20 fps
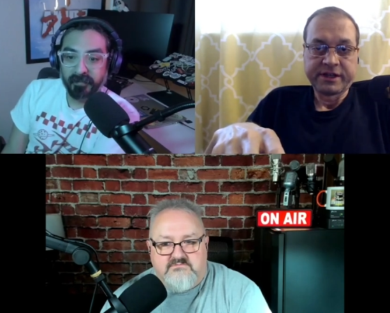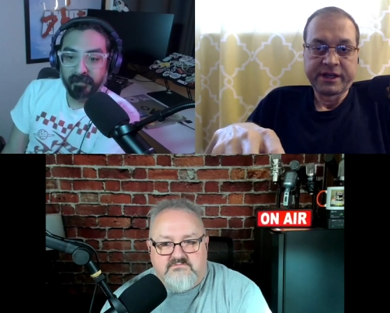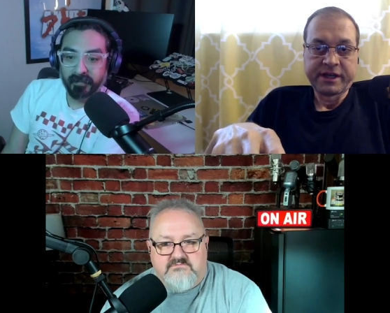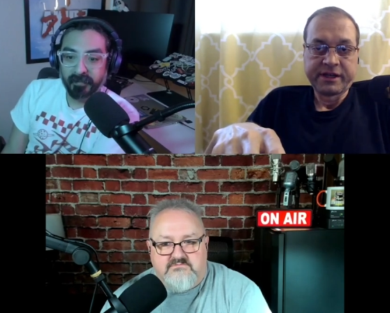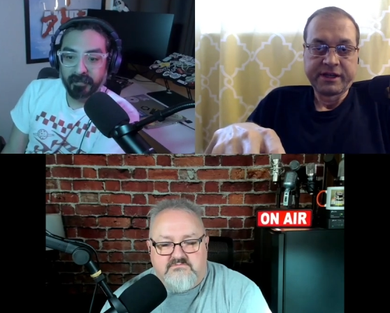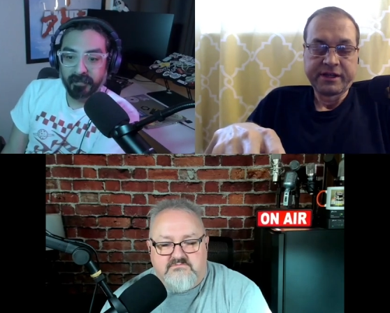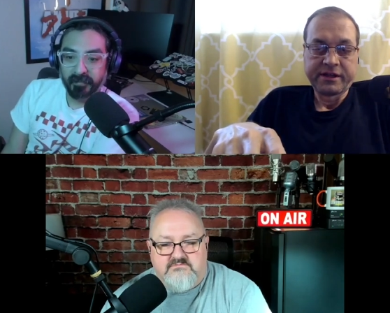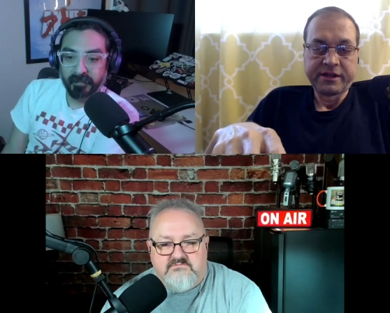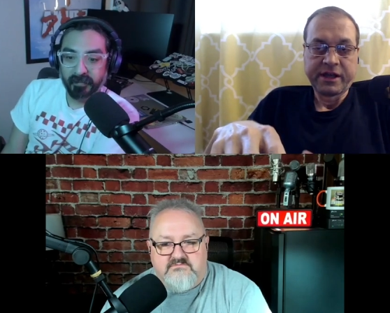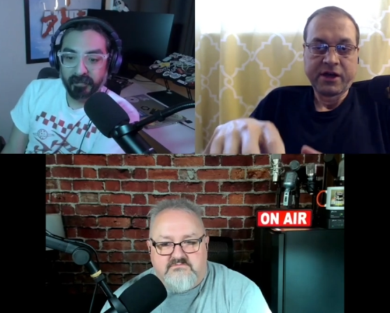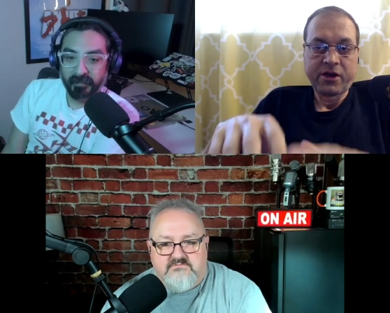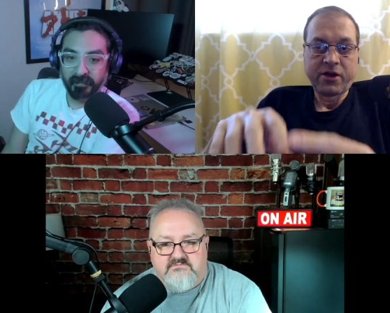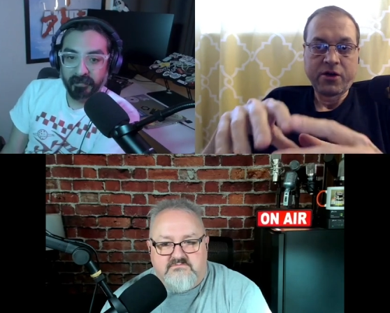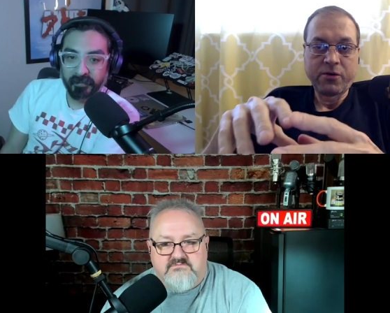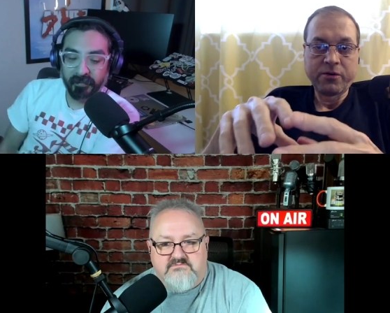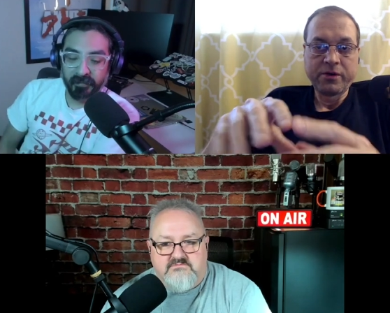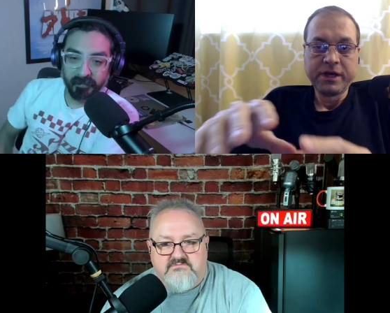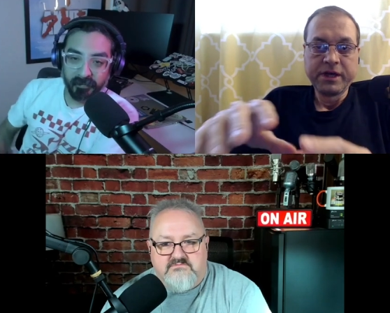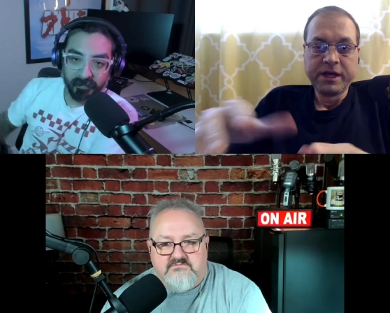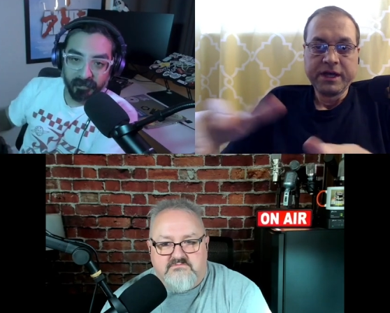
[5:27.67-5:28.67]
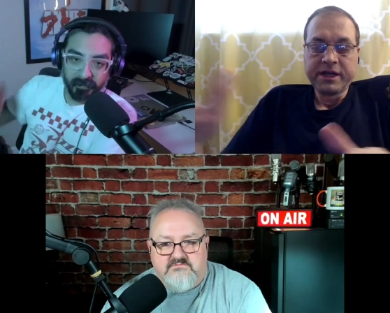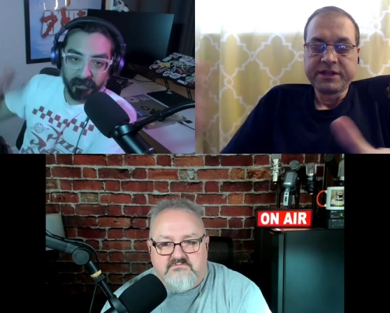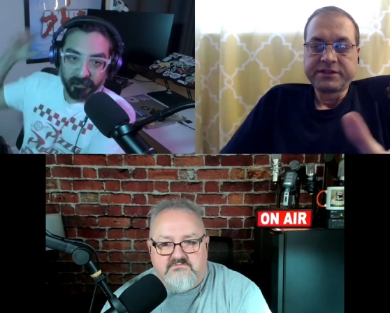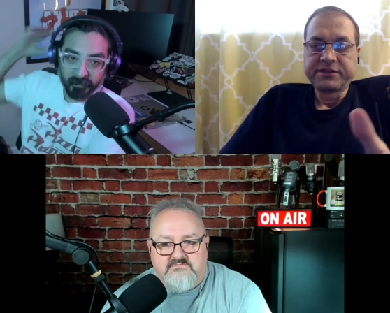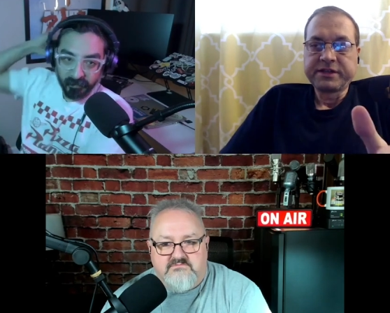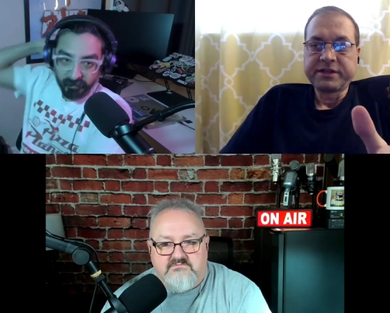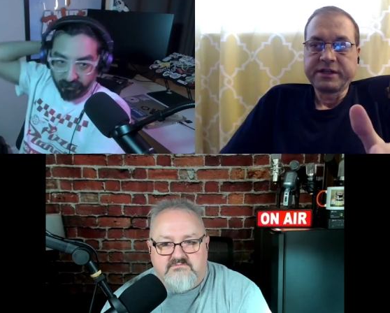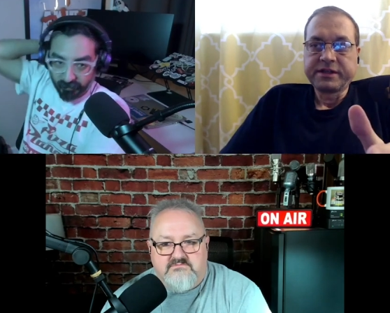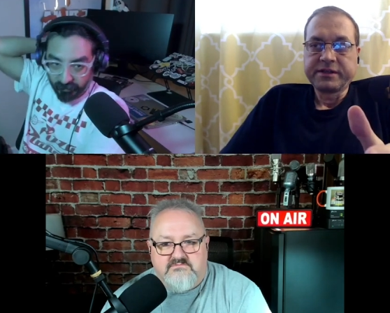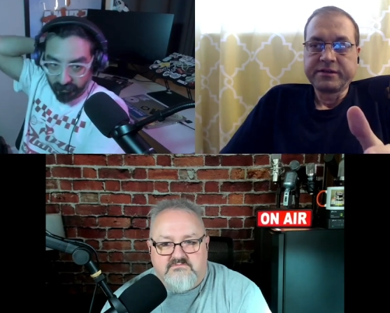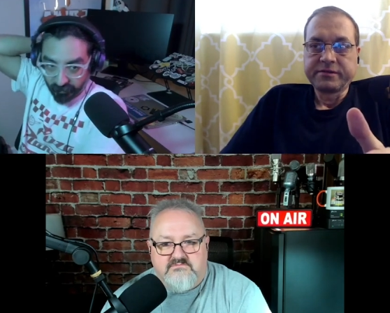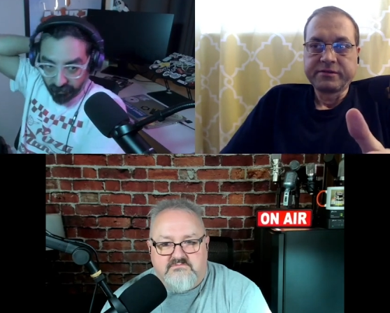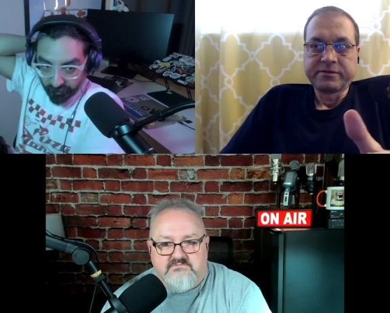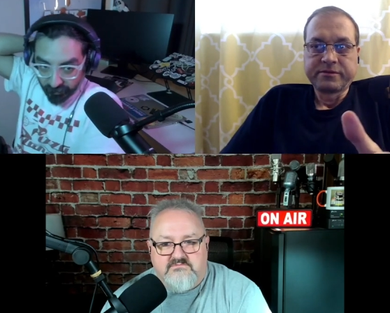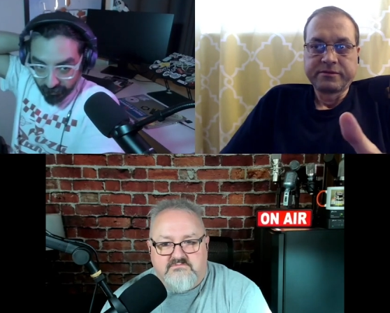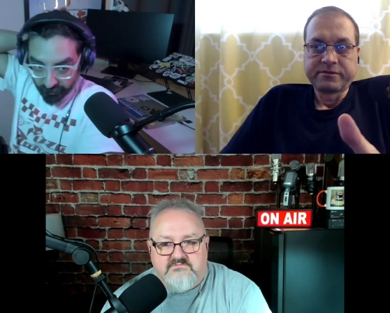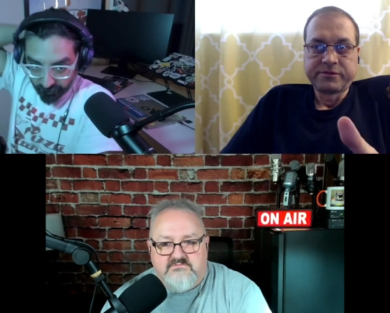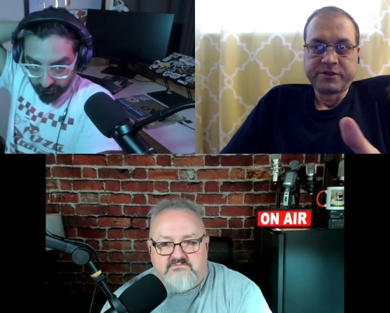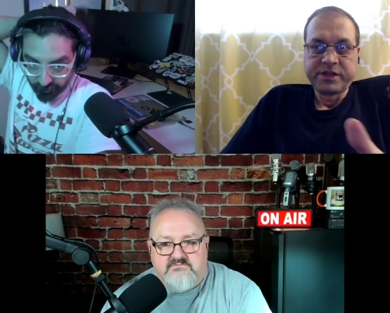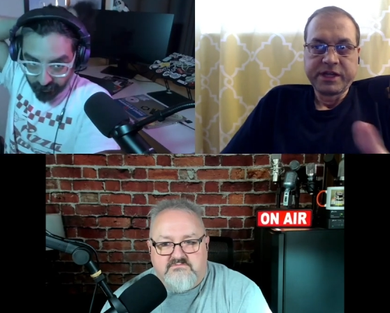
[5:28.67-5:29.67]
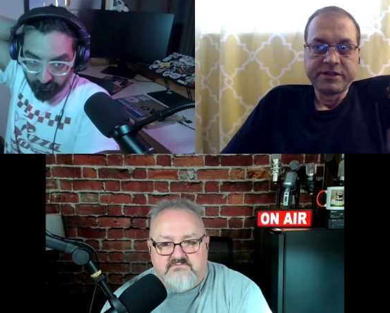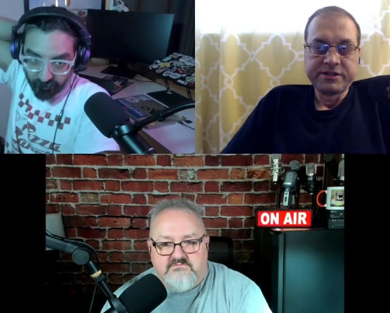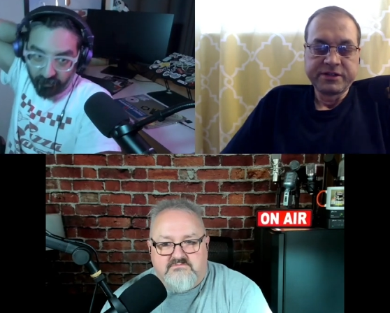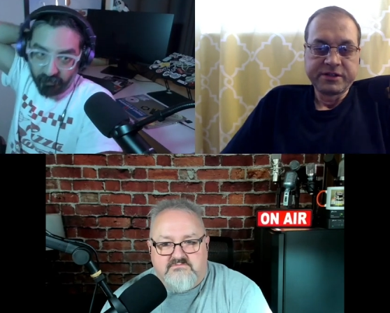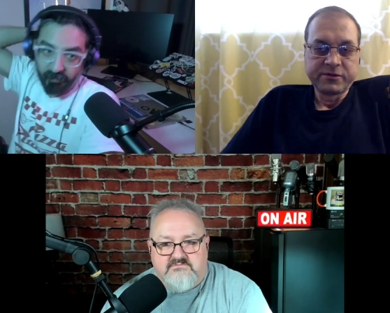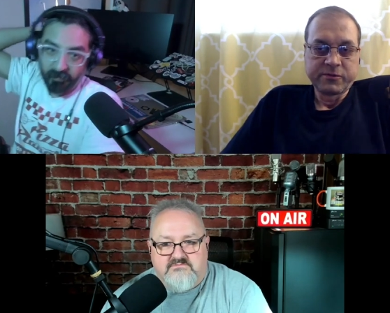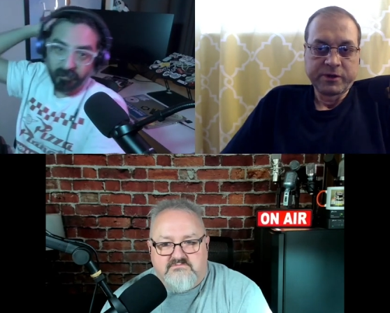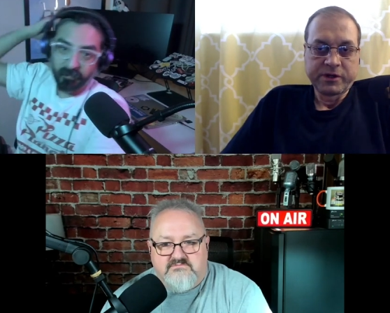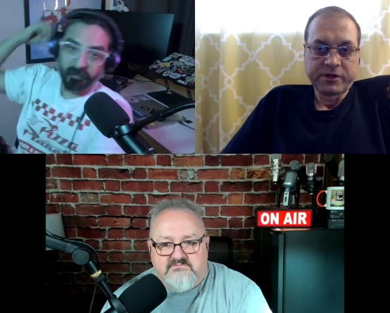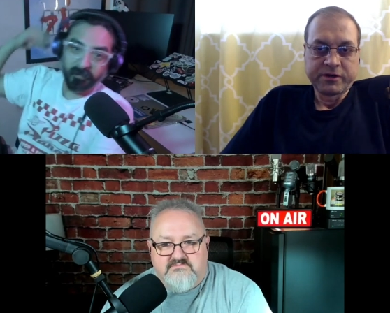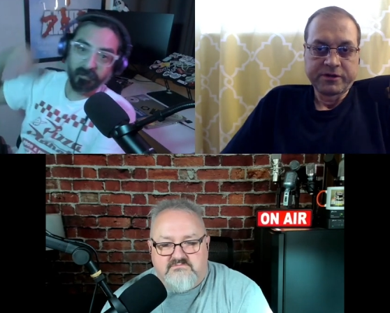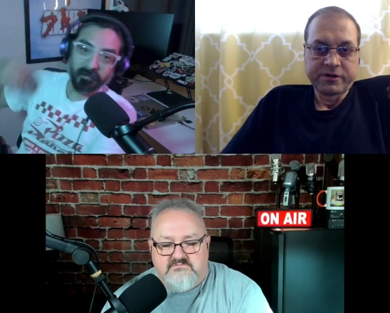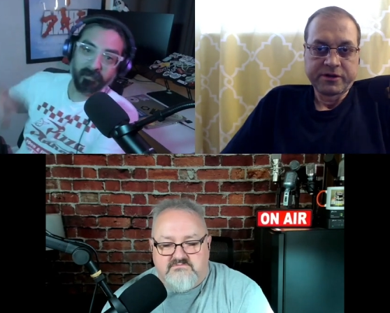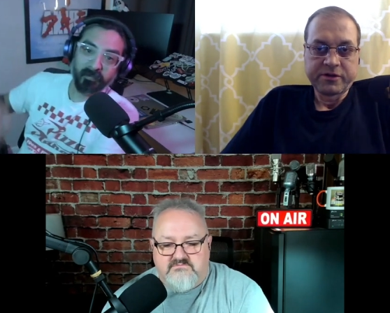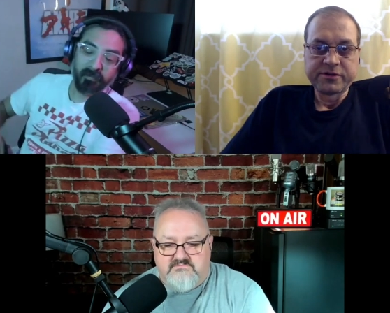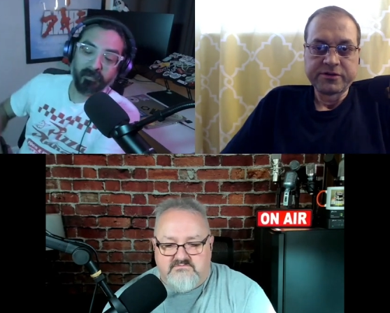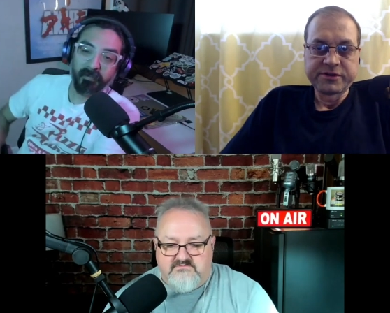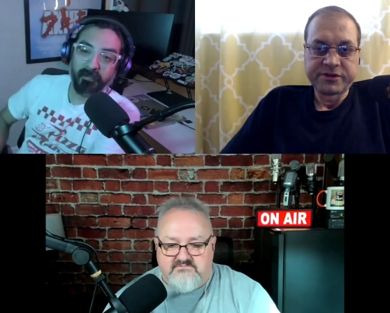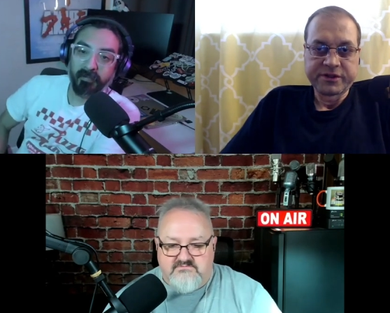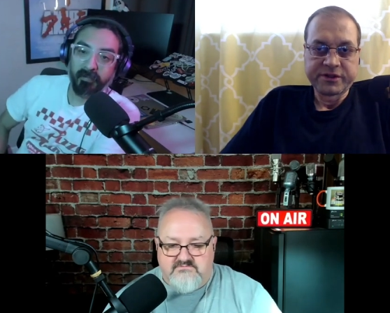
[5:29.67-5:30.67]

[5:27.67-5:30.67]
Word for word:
Speaker 1: that. They all it's like changing where your turn